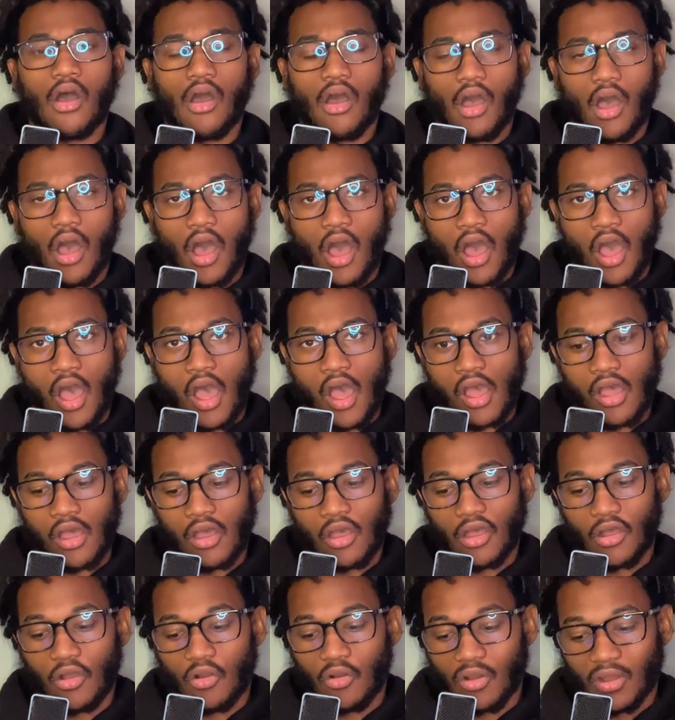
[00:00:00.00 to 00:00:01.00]
uh,
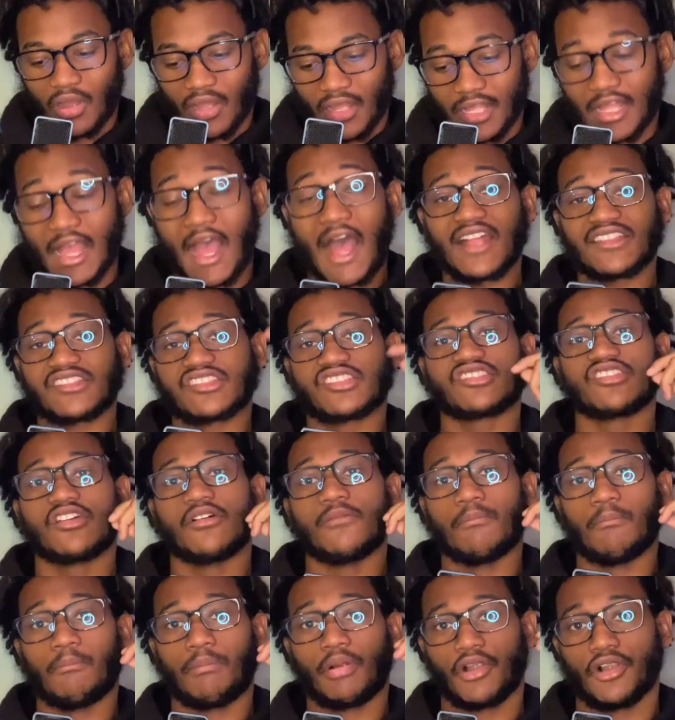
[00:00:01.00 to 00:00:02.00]
got
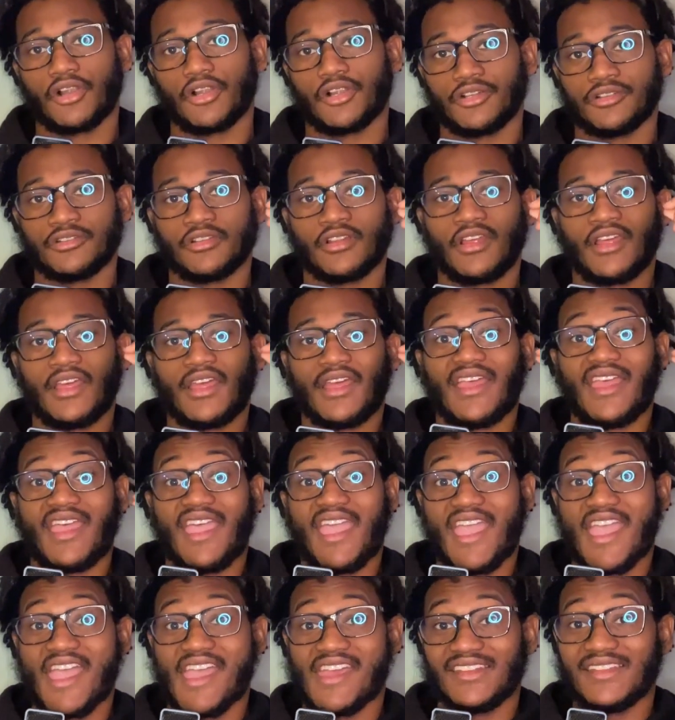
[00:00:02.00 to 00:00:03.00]
some burn,
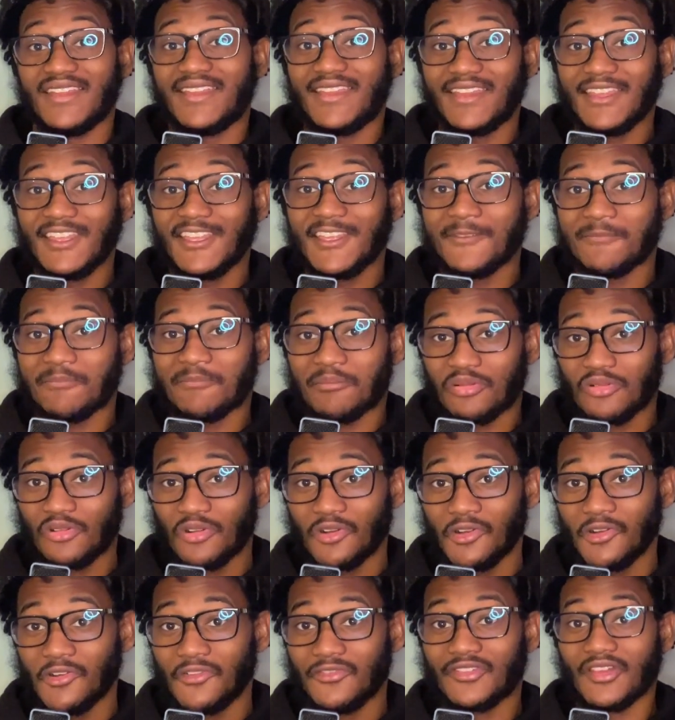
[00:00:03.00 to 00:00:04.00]
and he
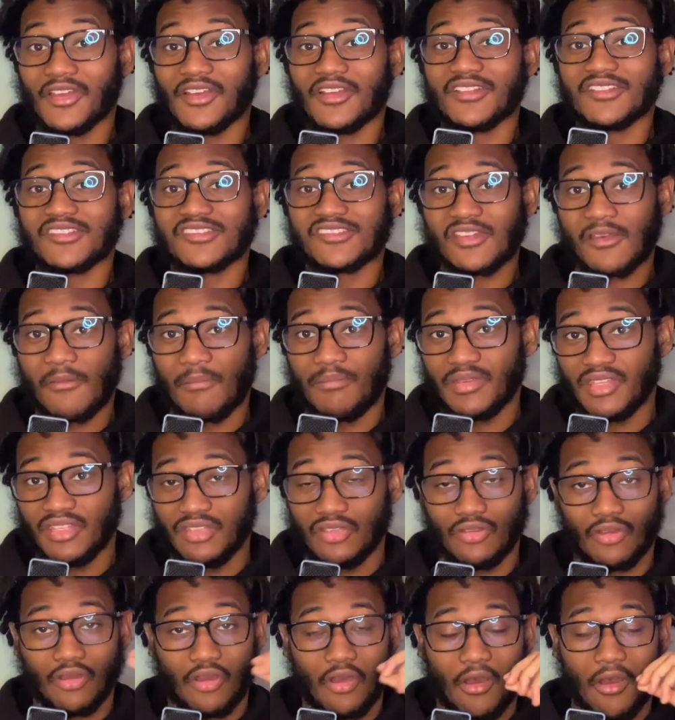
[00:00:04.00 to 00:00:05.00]
proved to
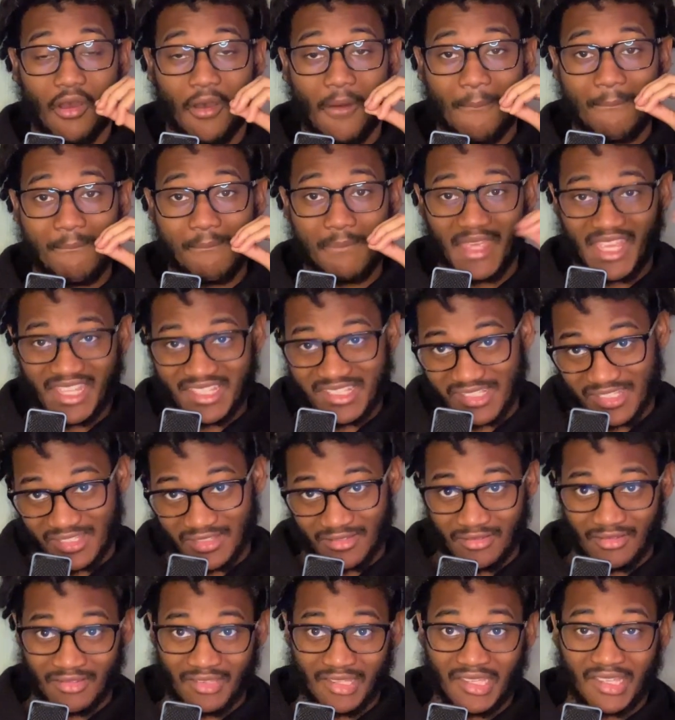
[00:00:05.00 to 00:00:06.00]
be amazing.
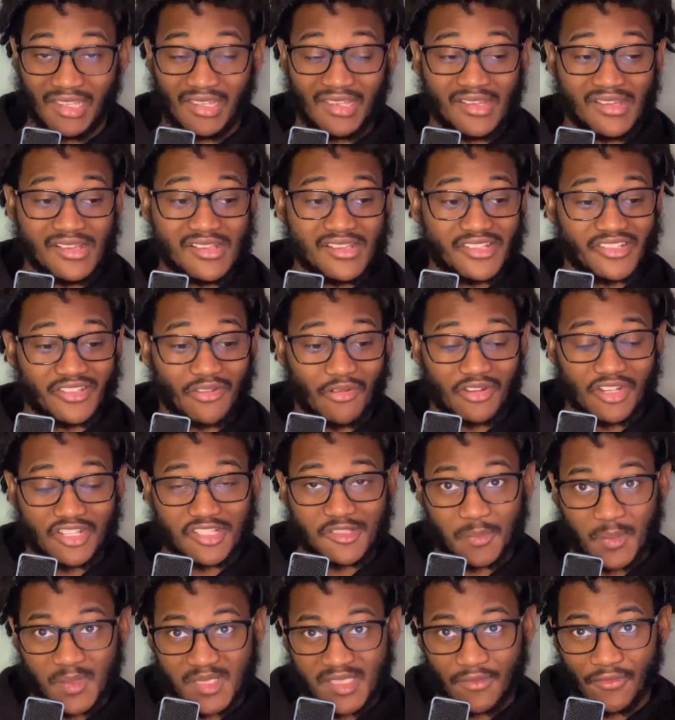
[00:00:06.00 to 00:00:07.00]
So in a
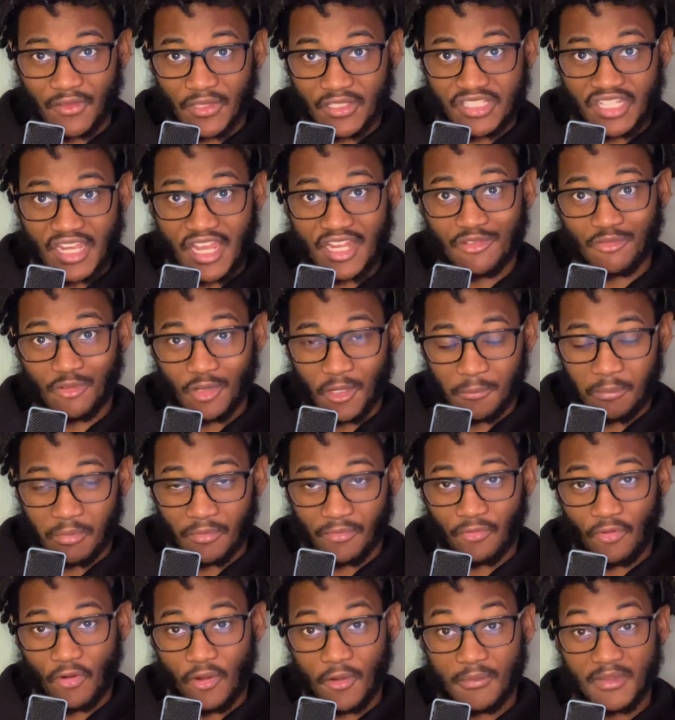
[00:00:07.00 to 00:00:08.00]
specific January
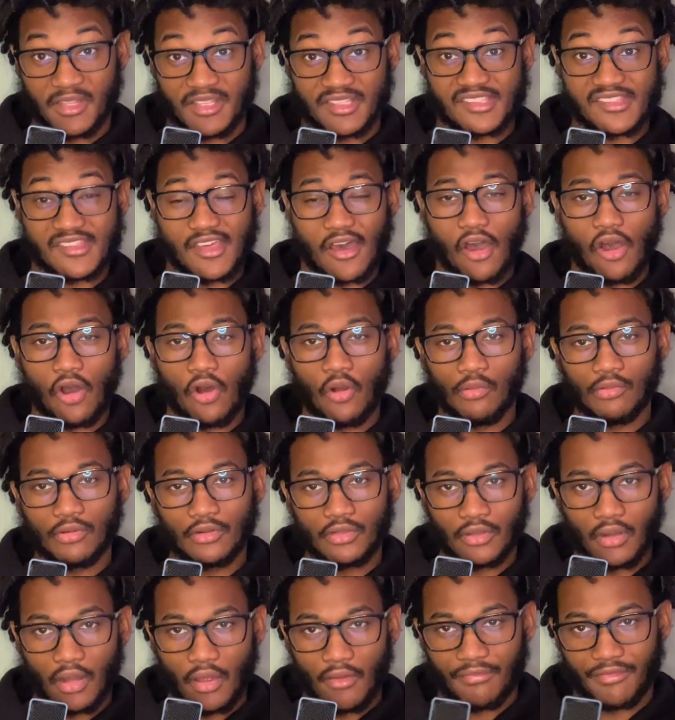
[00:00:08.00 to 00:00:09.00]
performance, the owner
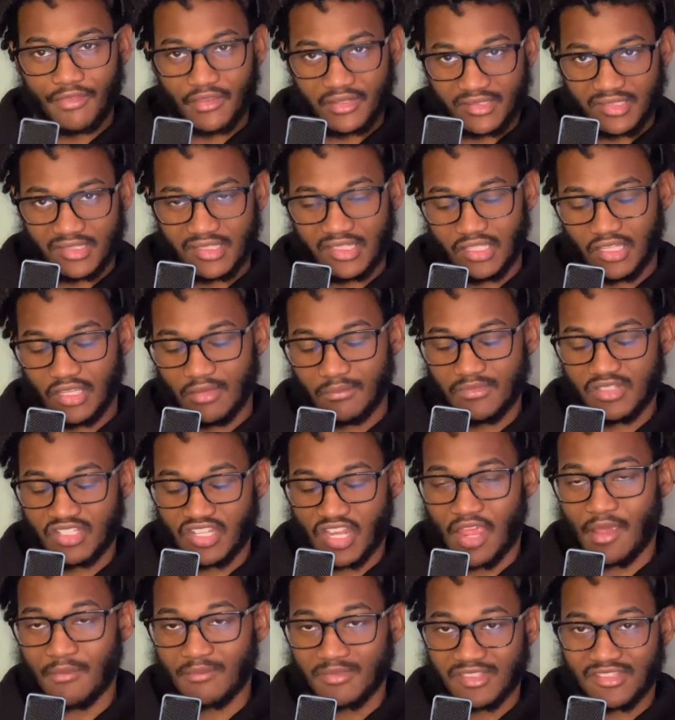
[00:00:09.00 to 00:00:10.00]
of the team,
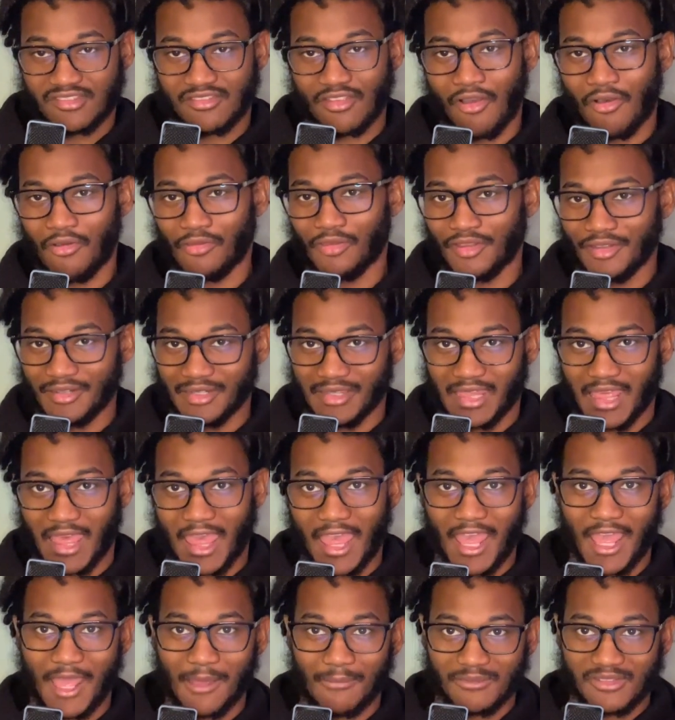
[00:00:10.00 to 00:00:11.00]
James Dolan,
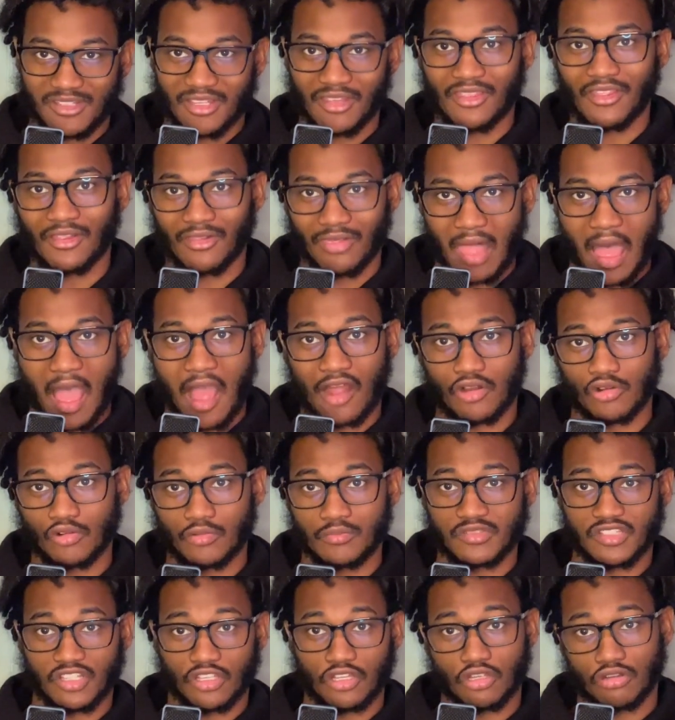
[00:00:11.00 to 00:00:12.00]
came to the locker room
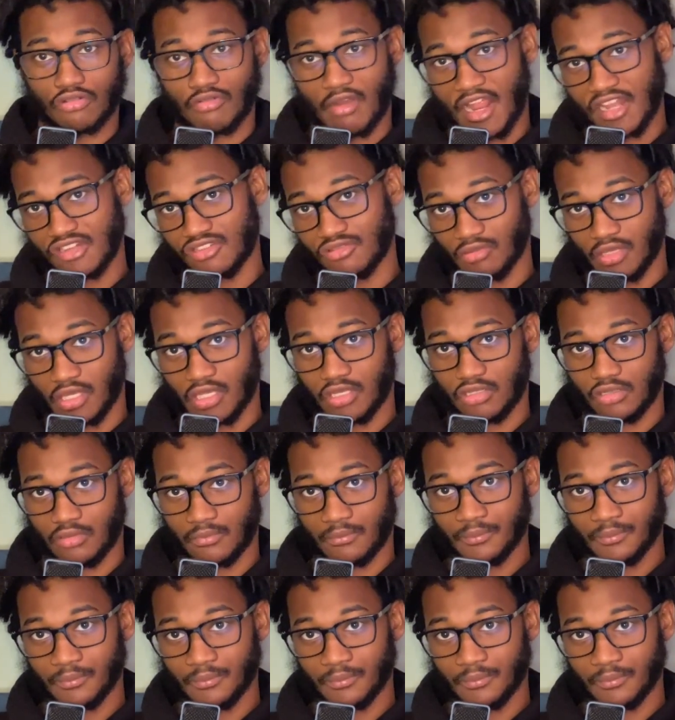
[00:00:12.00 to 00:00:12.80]
to congratulate him.